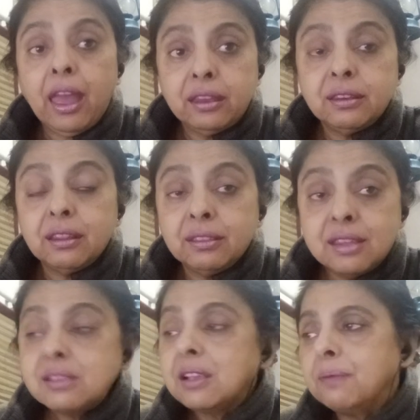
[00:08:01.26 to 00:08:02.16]
And
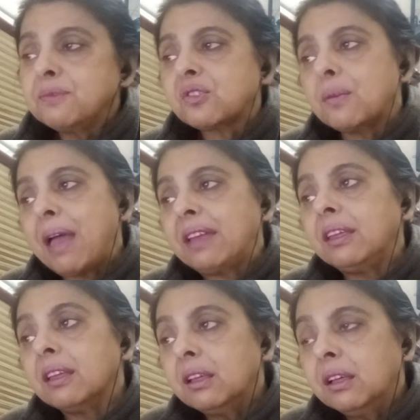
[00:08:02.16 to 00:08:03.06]
this comes from
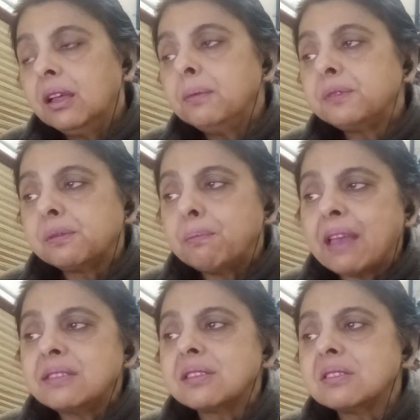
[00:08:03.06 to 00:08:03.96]
adding herbs,
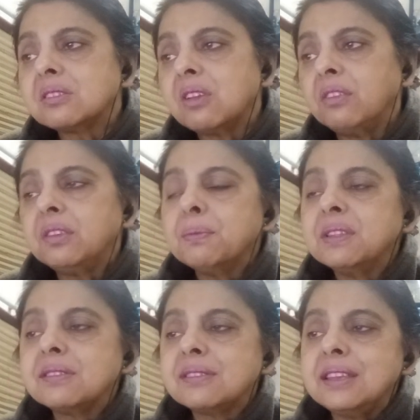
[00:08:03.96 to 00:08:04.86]
spices,
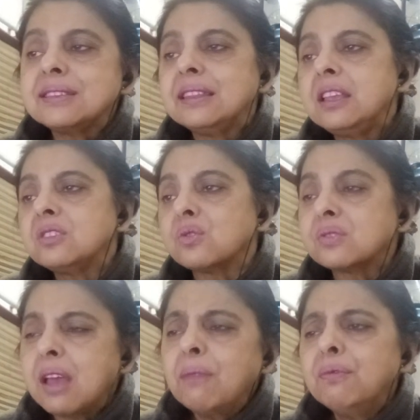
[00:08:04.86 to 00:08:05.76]
condiments, seasonings, or
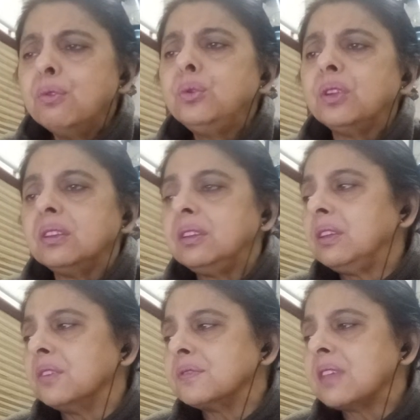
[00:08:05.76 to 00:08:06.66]
some food
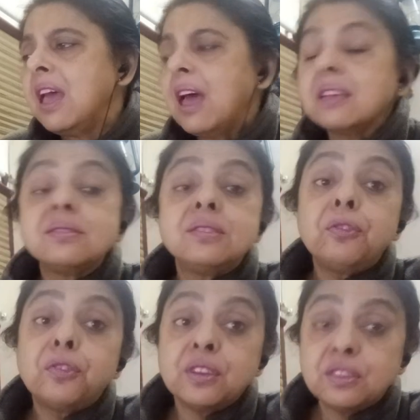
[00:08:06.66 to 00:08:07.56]
additives as
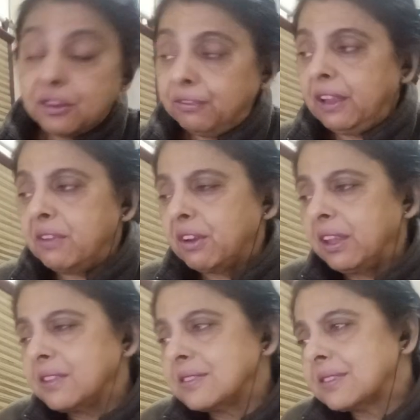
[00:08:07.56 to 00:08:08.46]
different
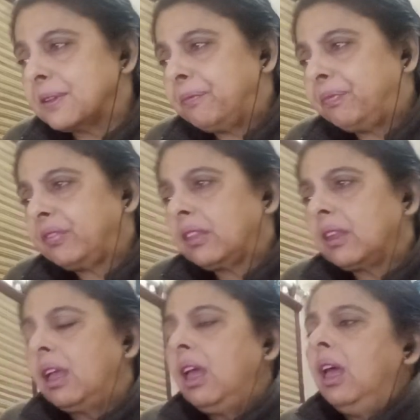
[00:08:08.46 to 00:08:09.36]
flavorings.
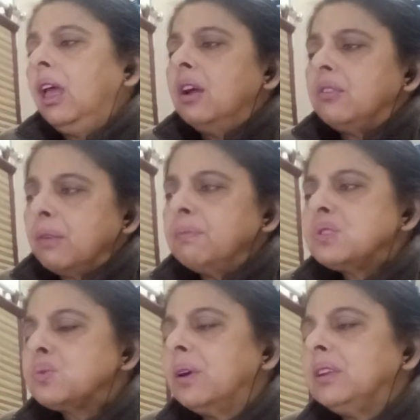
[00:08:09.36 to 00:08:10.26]
From
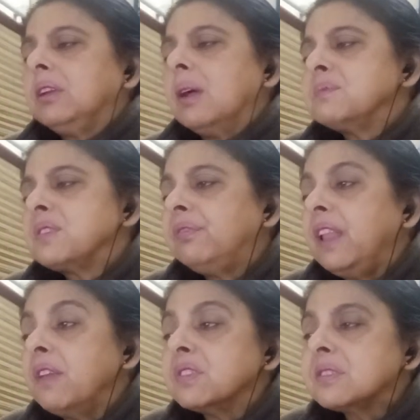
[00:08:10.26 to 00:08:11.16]
this word comes
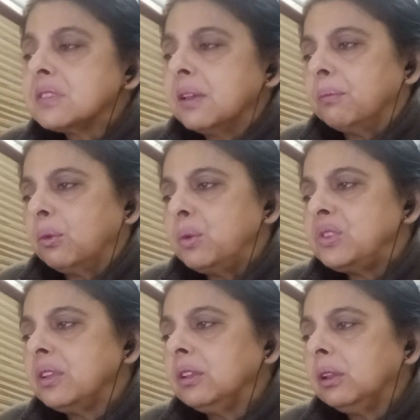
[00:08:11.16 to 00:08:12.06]
flavorsome,
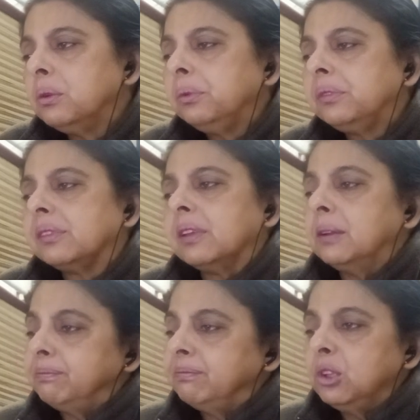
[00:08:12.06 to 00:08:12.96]
which includes
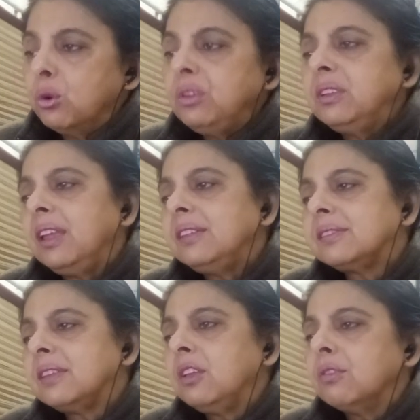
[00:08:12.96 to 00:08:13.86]
uh, good
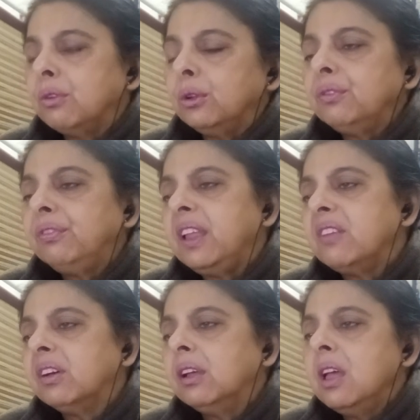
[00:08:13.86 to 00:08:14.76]
tasting, full of
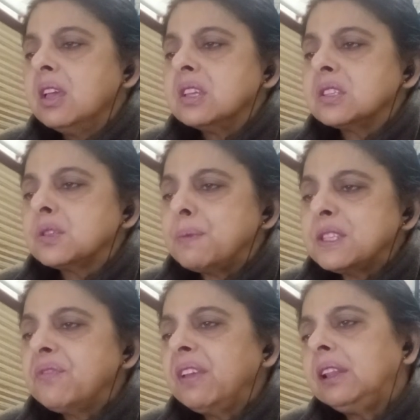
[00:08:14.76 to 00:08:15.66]
flavor,
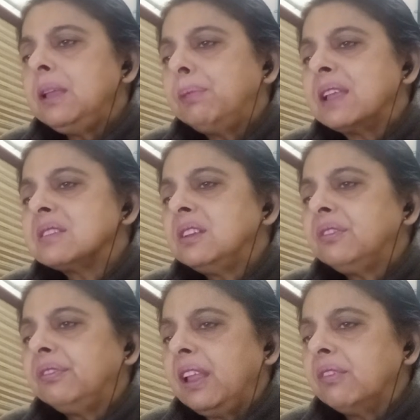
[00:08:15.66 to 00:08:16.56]
specifically
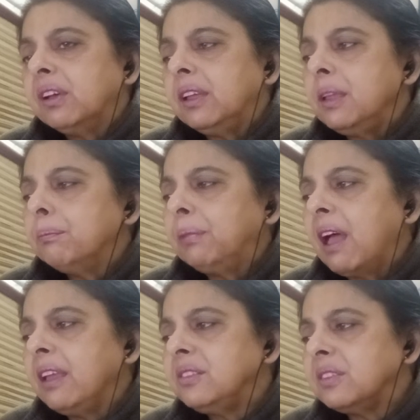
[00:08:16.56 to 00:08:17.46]
pleasant flavor,
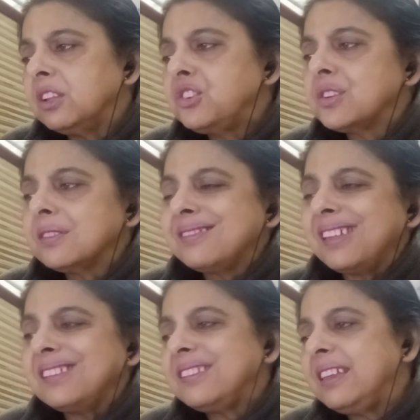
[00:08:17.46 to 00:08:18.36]
implying delicious,
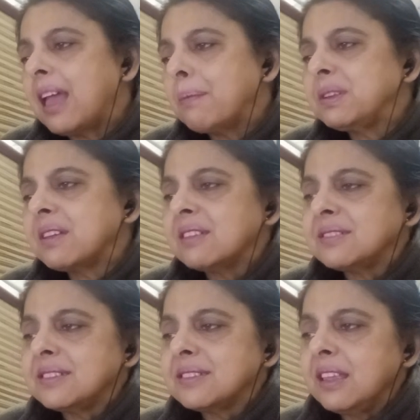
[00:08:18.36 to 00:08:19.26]
tasty,
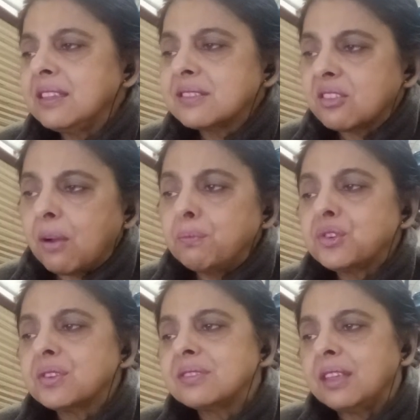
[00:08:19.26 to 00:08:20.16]
appetizing,
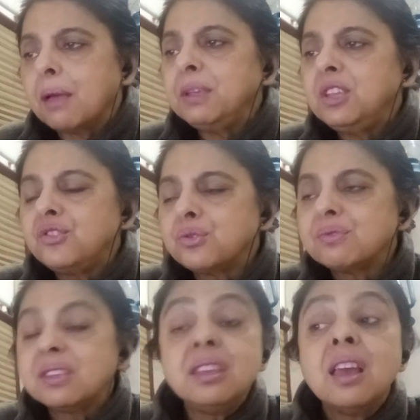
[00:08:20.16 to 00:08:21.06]
scrumptious, yummy,
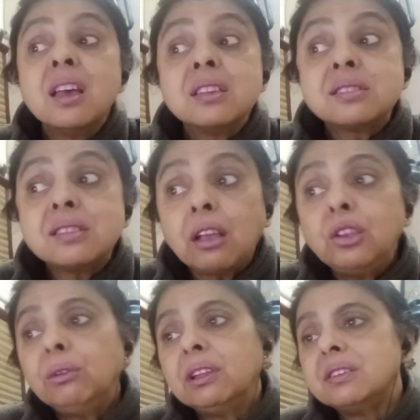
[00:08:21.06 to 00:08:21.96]
juicy,
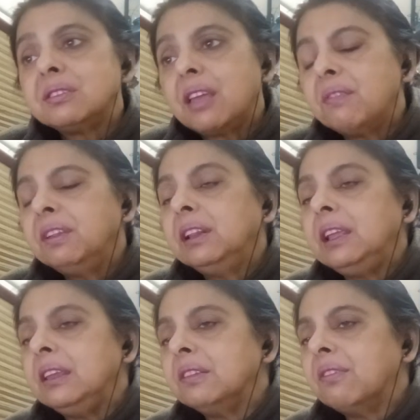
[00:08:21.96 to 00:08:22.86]
succulent,
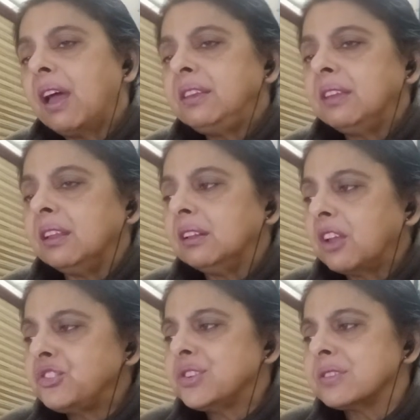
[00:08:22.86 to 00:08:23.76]
heavenly, inviting,
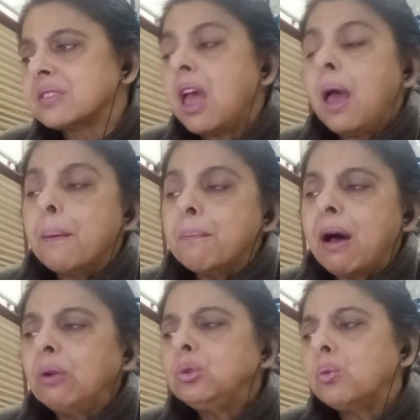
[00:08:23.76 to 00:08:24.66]
luscious,
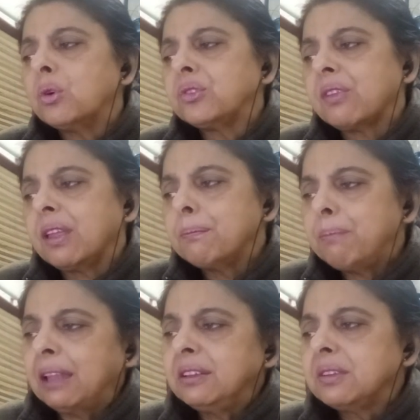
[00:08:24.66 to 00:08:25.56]
mouth-watering,
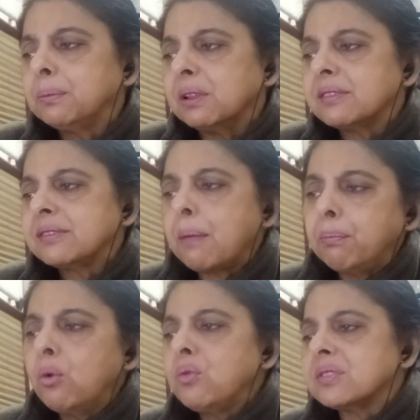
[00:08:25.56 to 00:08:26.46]
palatable,
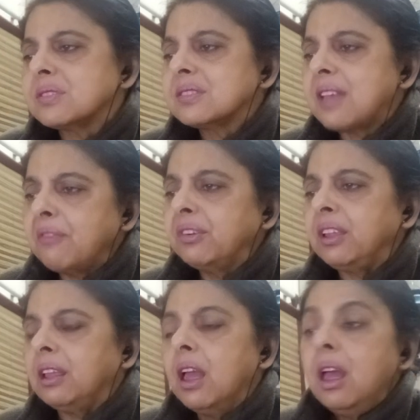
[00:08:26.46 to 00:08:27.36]
saporous,
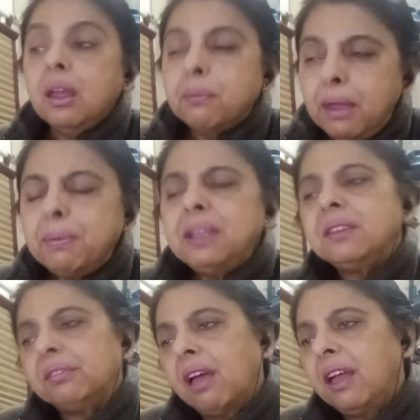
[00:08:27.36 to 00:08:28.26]
savory, maybe
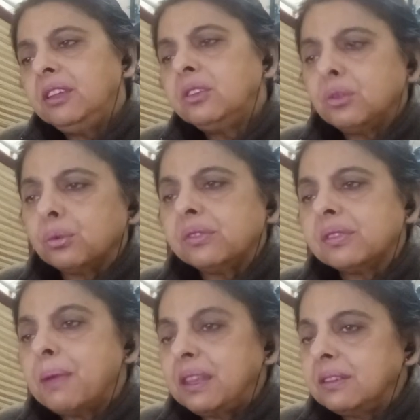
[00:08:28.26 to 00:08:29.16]
divine,
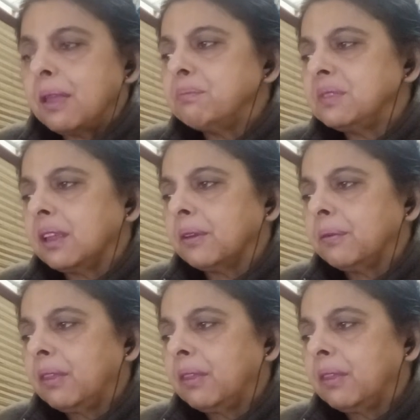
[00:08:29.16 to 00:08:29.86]
toothsome, and tempting.